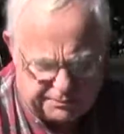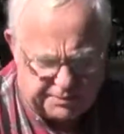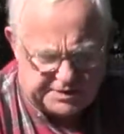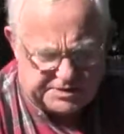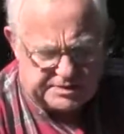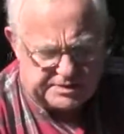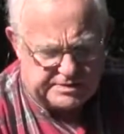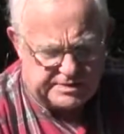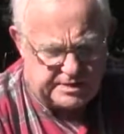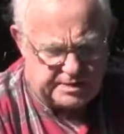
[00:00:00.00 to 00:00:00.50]

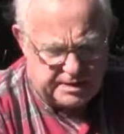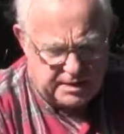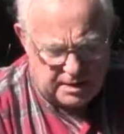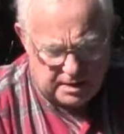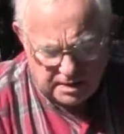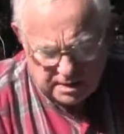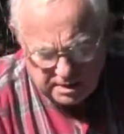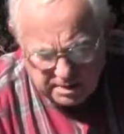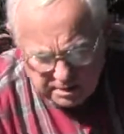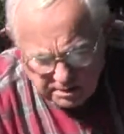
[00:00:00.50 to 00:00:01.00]
which is
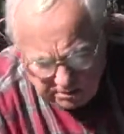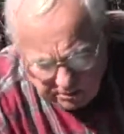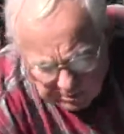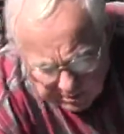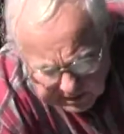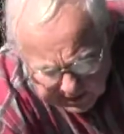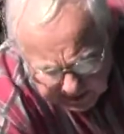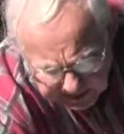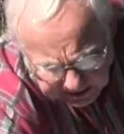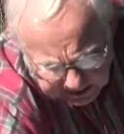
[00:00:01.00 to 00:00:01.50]

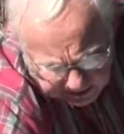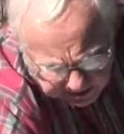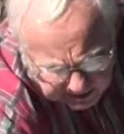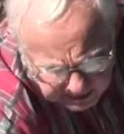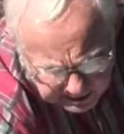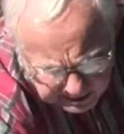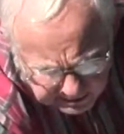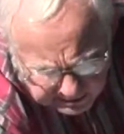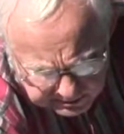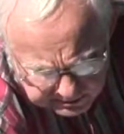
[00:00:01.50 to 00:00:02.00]
okay.
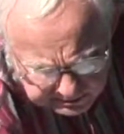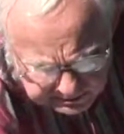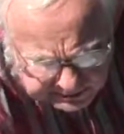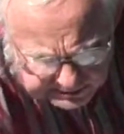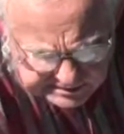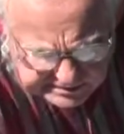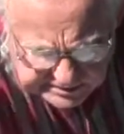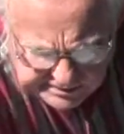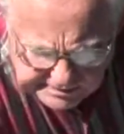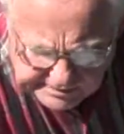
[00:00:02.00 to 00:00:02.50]

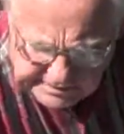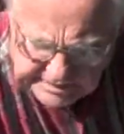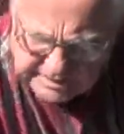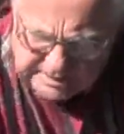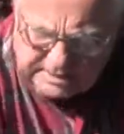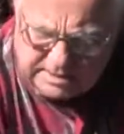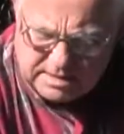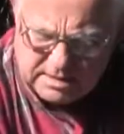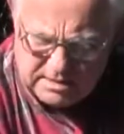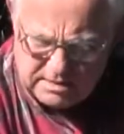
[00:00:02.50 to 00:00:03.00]
This is,
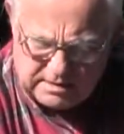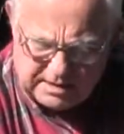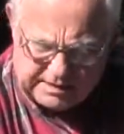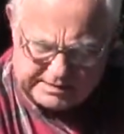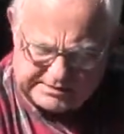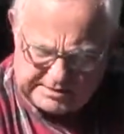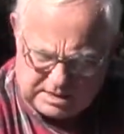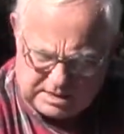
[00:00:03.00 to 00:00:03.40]
let's